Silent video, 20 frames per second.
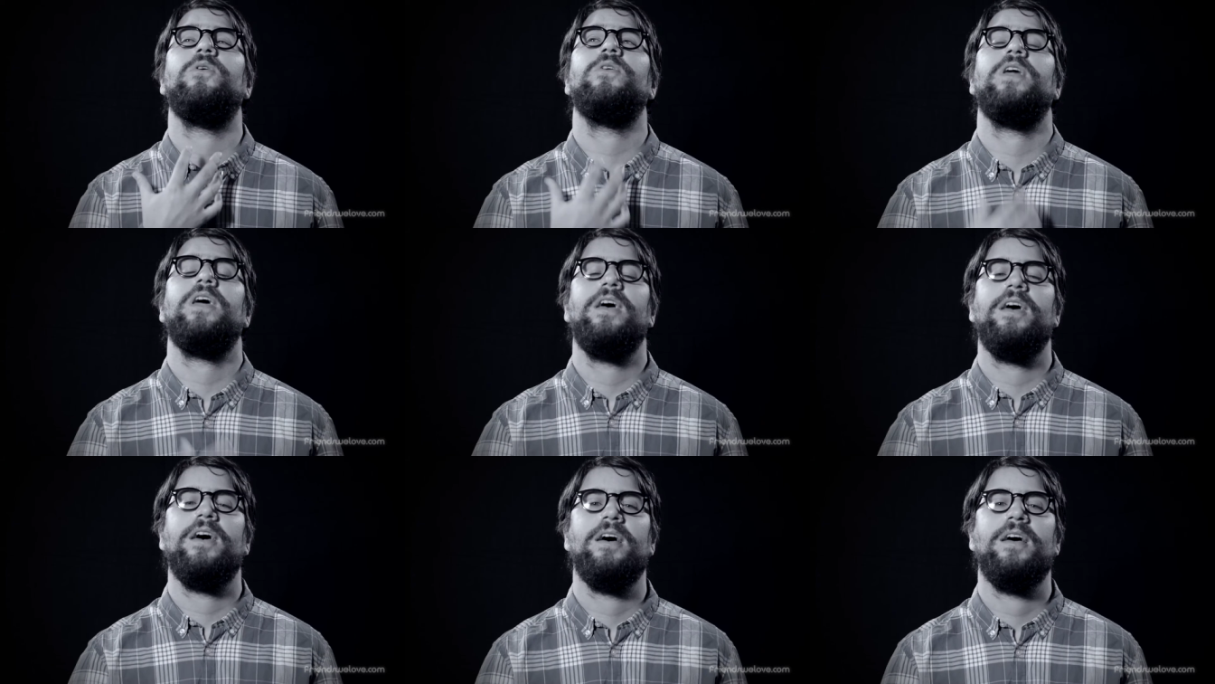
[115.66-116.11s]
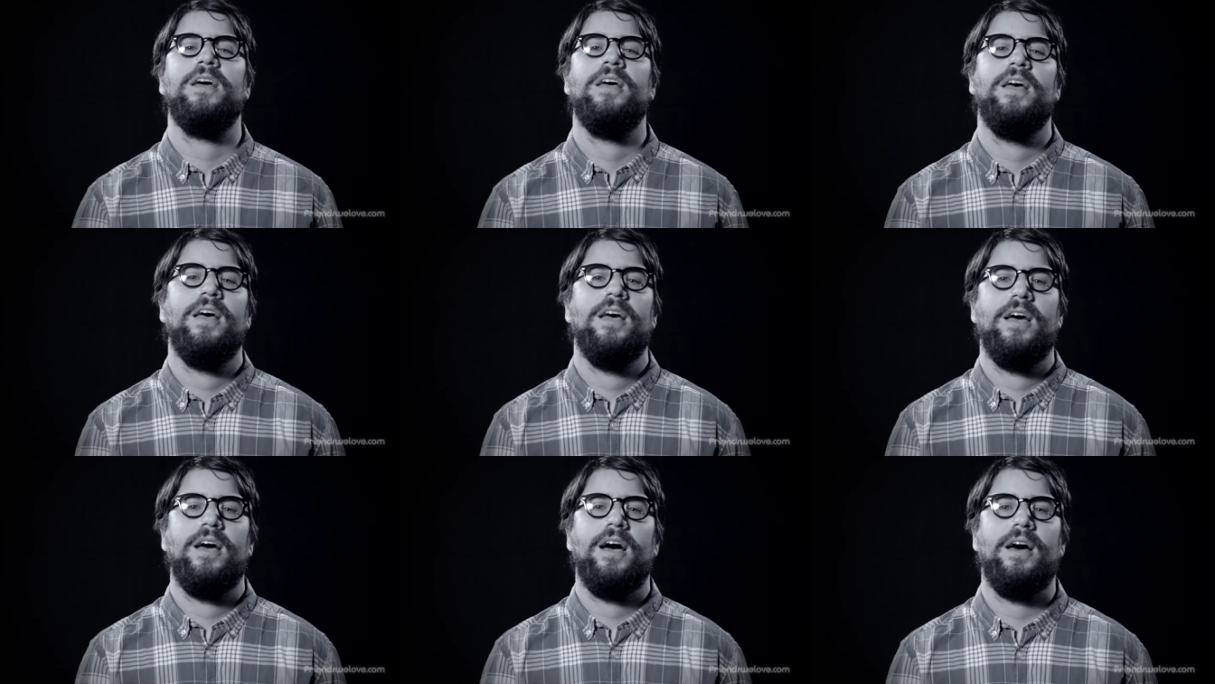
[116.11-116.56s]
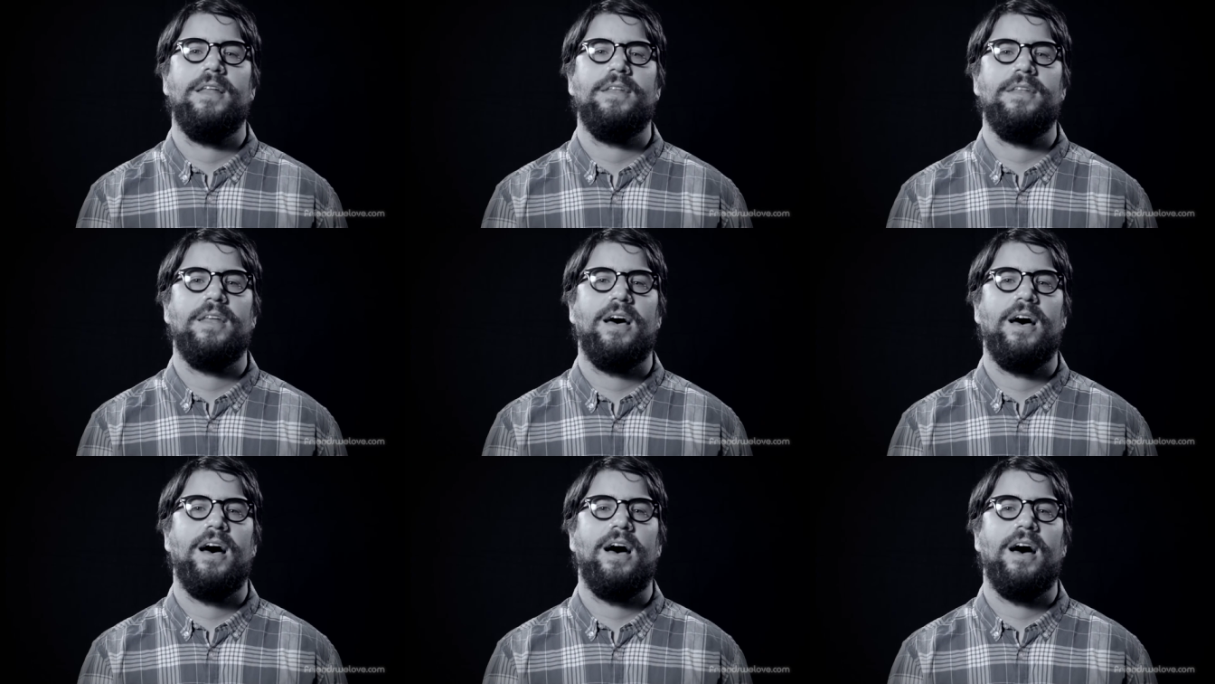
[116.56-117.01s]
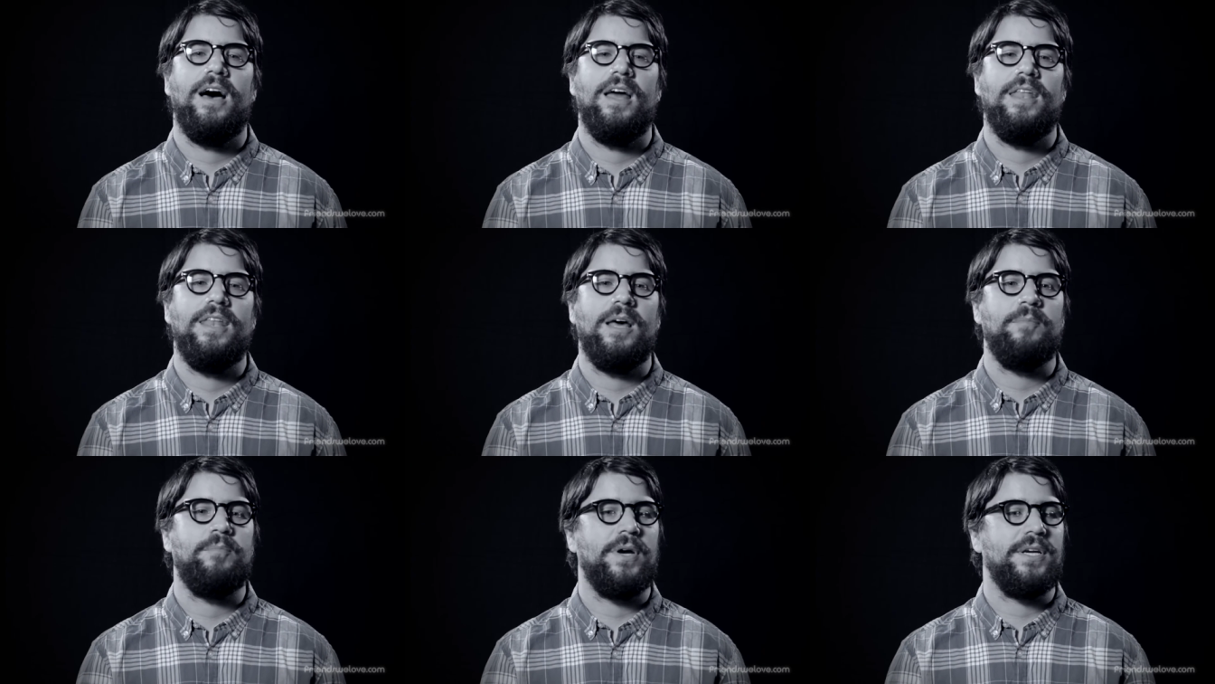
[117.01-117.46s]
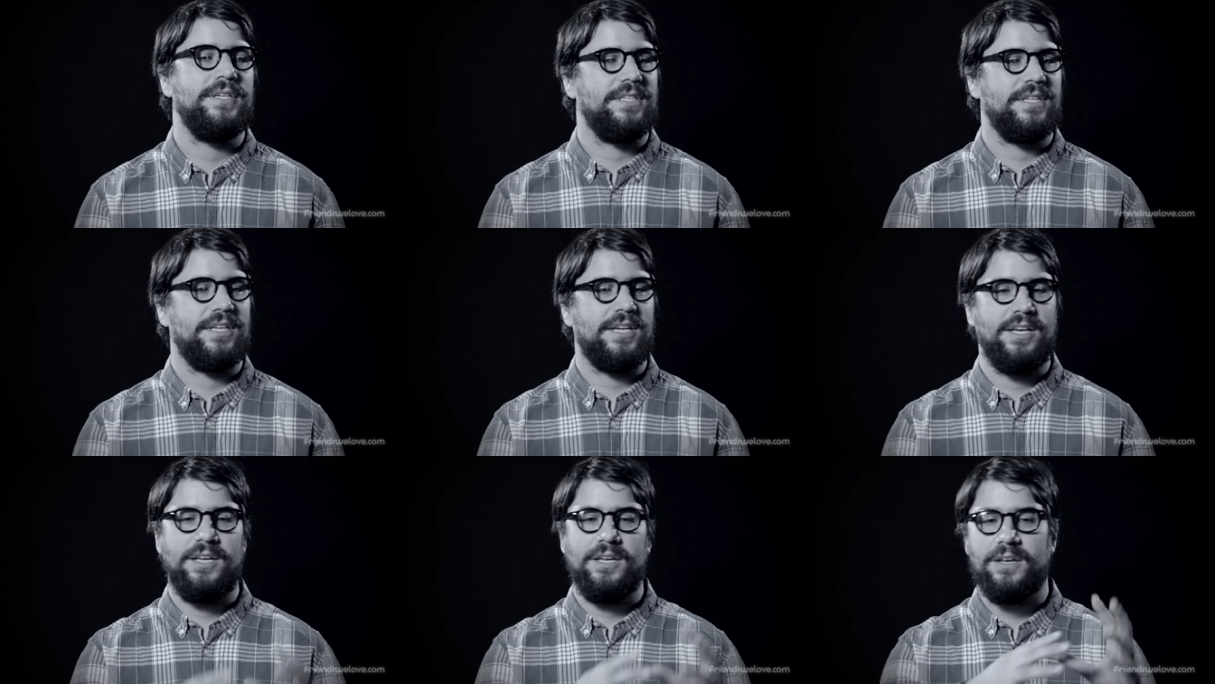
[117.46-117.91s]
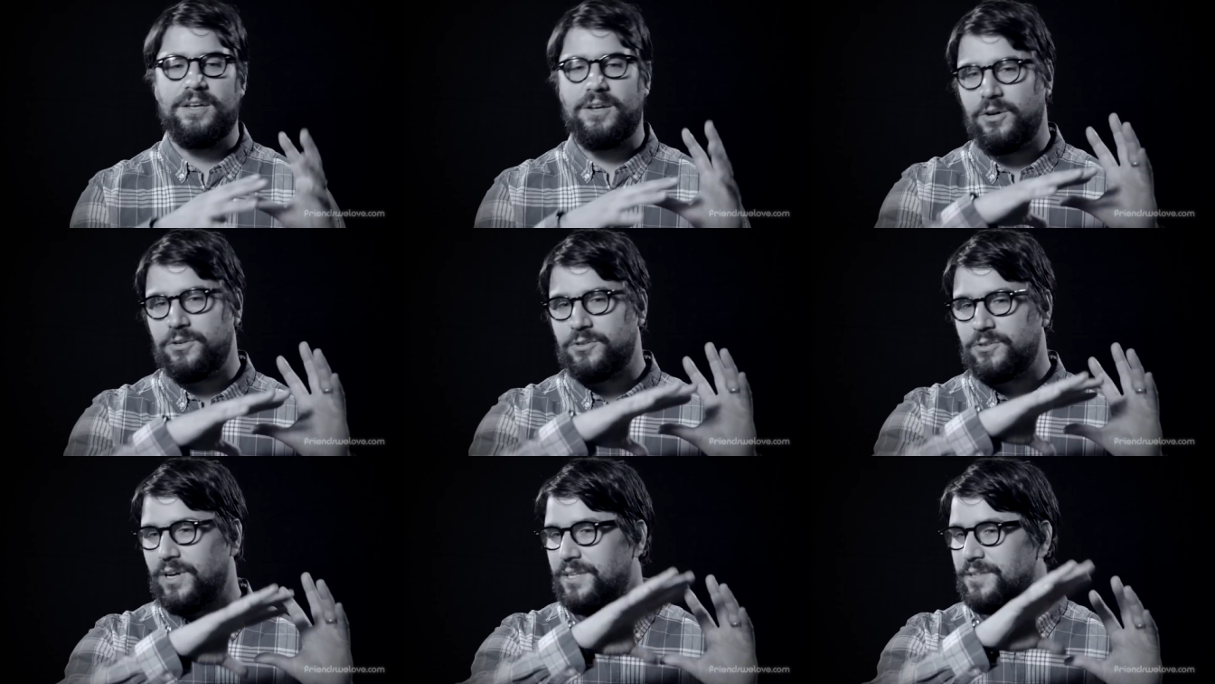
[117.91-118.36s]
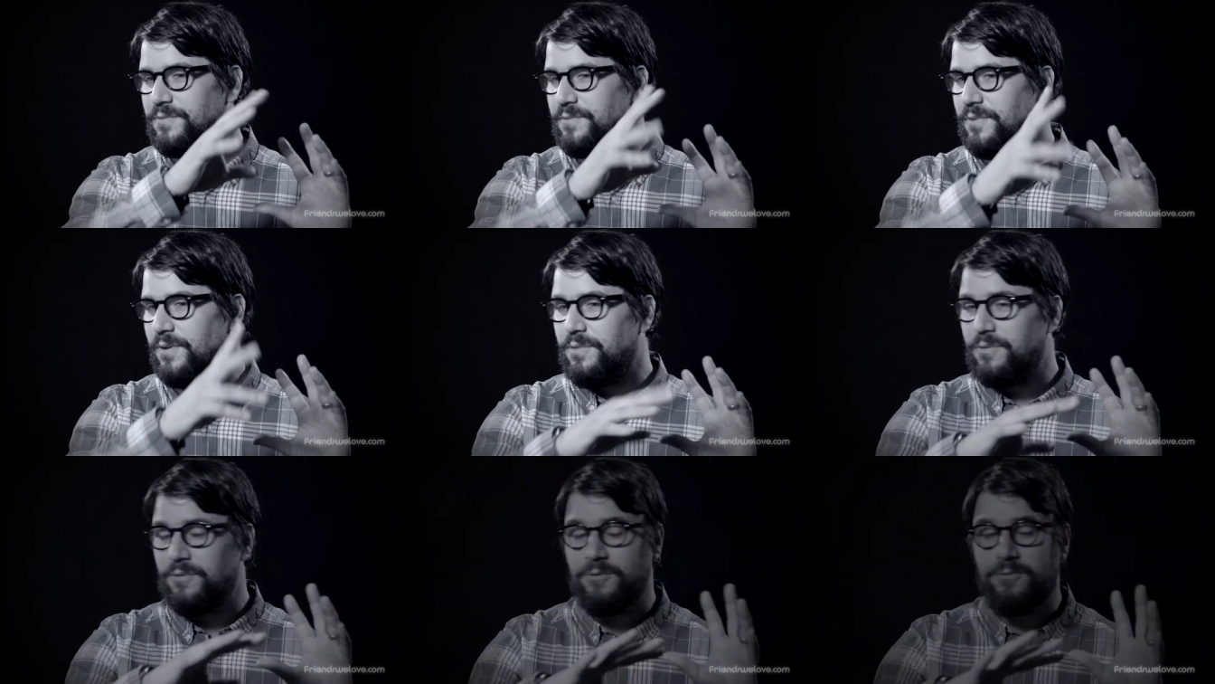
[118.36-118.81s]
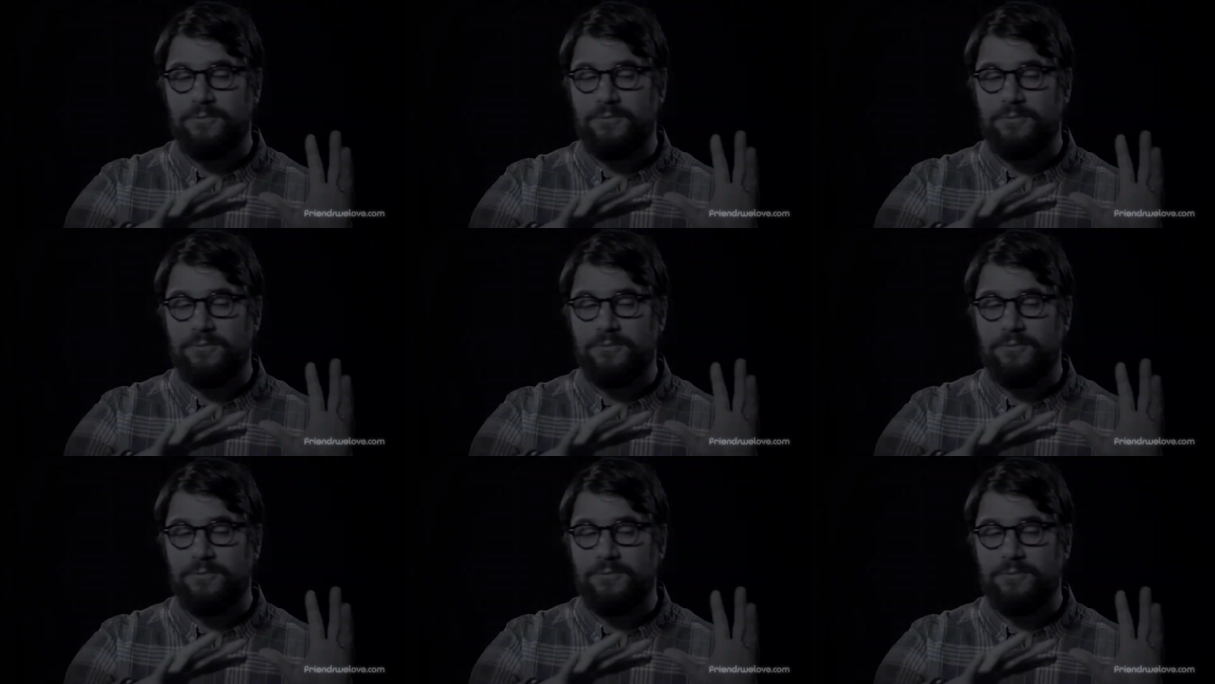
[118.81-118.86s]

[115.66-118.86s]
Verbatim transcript: here. And, uh, and that basically got transferred through